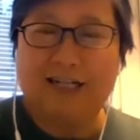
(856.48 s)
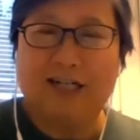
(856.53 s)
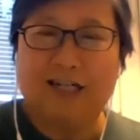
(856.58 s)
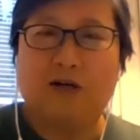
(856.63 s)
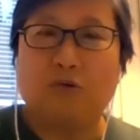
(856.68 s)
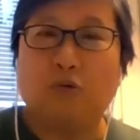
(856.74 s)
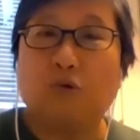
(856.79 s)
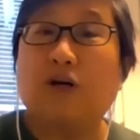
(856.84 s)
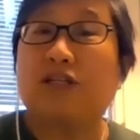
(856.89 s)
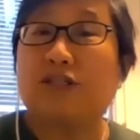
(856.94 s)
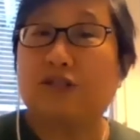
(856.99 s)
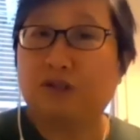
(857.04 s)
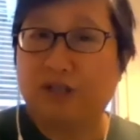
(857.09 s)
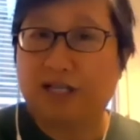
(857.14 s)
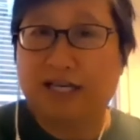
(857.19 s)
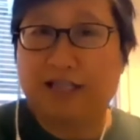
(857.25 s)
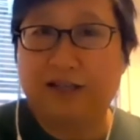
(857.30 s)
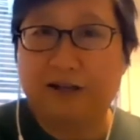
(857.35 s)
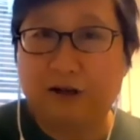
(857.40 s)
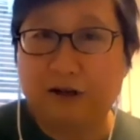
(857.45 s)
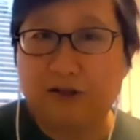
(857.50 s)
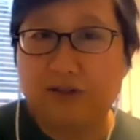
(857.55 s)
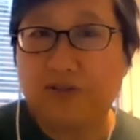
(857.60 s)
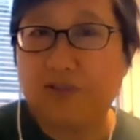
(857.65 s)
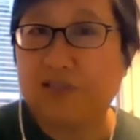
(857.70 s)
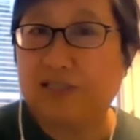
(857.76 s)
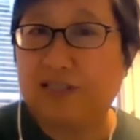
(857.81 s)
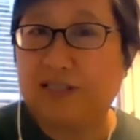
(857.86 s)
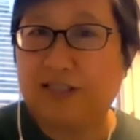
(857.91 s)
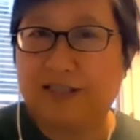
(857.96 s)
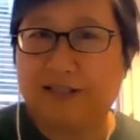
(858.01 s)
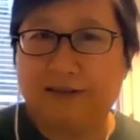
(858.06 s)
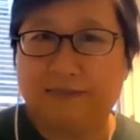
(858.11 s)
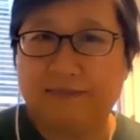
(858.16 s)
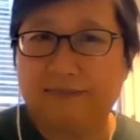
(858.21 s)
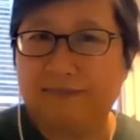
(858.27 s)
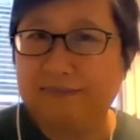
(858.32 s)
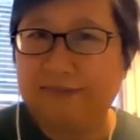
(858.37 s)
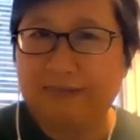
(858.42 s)
work together on
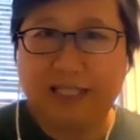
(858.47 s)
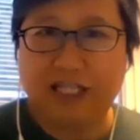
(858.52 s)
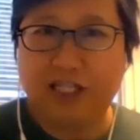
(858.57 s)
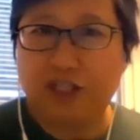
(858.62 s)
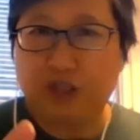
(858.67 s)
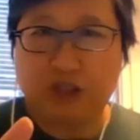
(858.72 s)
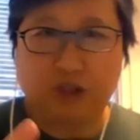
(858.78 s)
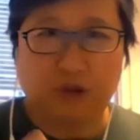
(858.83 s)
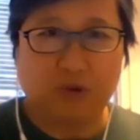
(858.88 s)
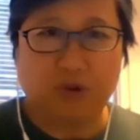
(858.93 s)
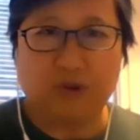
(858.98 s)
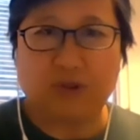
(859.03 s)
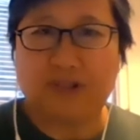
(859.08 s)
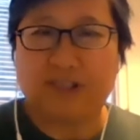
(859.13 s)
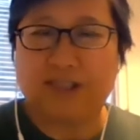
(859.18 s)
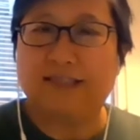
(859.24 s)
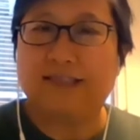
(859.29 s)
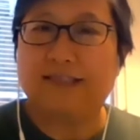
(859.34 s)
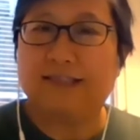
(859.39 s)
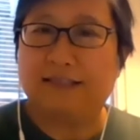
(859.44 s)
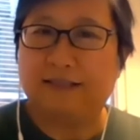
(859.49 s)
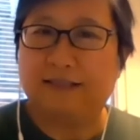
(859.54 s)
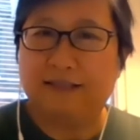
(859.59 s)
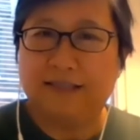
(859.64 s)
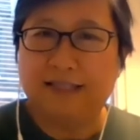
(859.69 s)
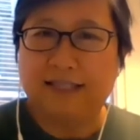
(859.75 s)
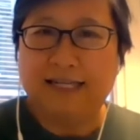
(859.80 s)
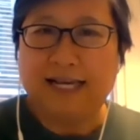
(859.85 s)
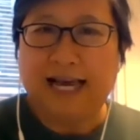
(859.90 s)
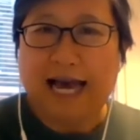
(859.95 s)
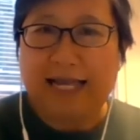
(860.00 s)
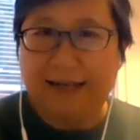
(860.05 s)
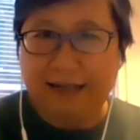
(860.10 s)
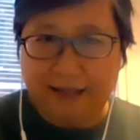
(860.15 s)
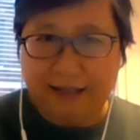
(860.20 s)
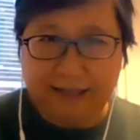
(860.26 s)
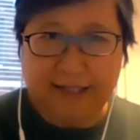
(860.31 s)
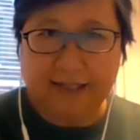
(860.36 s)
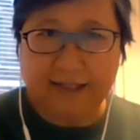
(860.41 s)
certain issues or certain
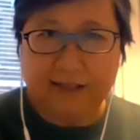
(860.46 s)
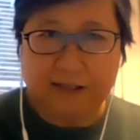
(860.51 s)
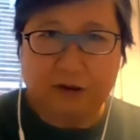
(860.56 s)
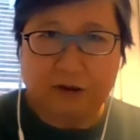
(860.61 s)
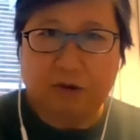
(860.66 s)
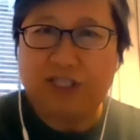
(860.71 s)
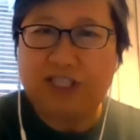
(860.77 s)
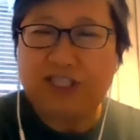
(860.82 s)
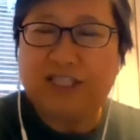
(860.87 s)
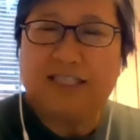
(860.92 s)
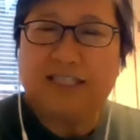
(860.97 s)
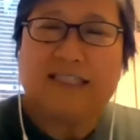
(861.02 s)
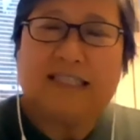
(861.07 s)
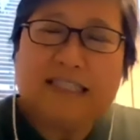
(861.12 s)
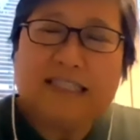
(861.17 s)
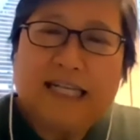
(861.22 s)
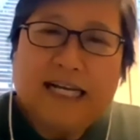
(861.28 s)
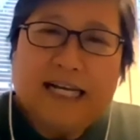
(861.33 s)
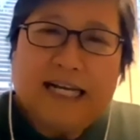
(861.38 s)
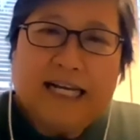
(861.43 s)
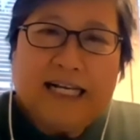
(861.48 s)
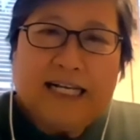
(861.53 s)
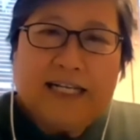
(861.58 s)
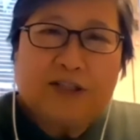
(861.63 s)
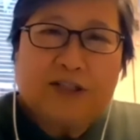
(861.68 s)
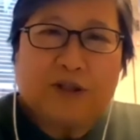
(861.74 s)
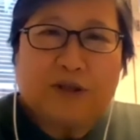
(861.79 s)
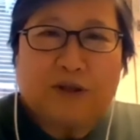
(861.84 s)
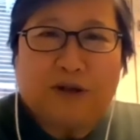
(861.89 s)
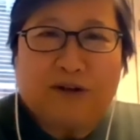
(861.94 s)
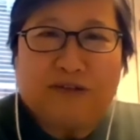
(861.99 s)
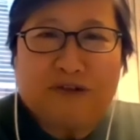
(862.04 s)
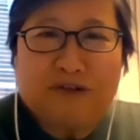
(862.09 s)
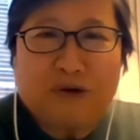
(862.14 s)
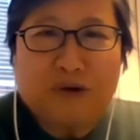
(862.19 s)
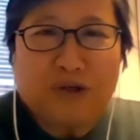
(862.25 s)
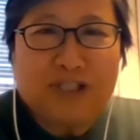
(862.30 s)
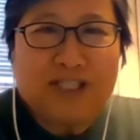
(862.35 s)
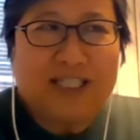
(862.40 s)
analytical questions. So, of
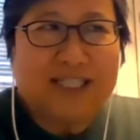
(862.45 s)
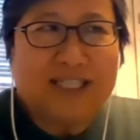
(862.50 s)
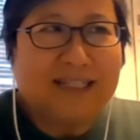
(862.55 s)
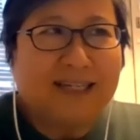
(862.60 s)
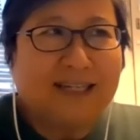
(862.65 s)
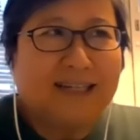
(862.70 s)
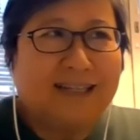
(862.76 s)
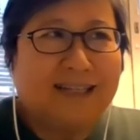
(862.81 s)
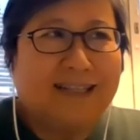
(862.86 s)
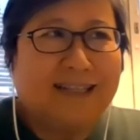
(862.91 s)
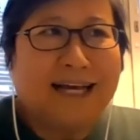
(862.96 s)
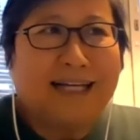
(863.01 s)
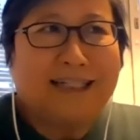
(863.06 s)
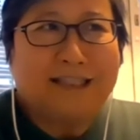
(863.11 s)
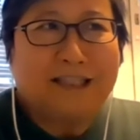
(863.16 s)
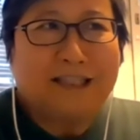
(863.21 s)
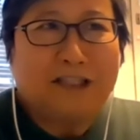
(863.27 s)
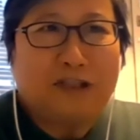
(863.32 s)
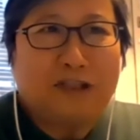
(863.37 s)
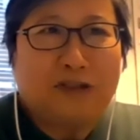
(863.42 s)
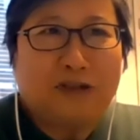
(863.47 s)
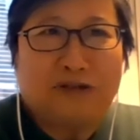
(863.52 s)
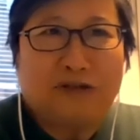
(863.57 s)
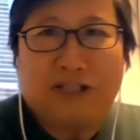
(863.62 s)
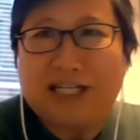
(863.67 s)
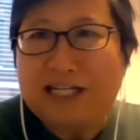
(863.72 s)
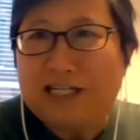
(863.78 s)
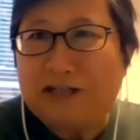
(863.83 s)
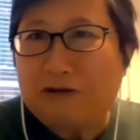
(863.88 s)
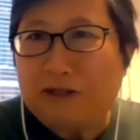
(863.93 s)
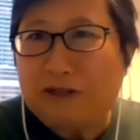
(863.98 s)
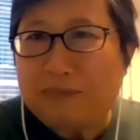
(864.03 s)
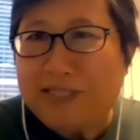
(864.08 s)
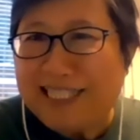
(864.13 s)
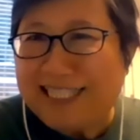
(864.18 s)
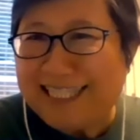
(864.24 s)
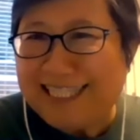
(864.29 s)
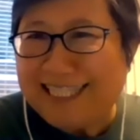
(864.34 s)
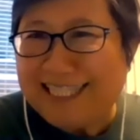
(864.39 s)
course, the latter two, the annual
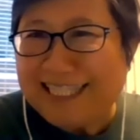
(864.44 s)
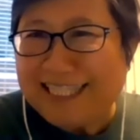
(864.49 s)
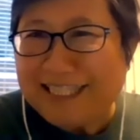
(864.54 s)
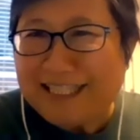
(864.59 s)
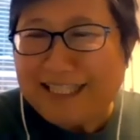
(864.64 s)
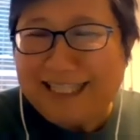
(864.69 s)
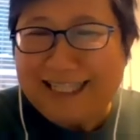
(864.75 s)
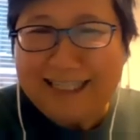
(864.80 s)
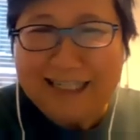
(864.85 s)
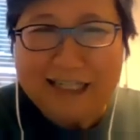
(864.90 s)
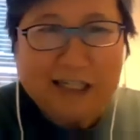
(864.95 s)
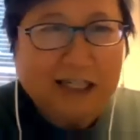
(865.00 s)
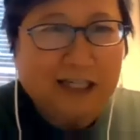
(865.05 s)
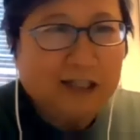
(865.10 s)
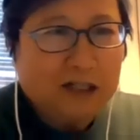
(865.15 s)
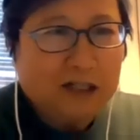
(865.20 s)
meeting and the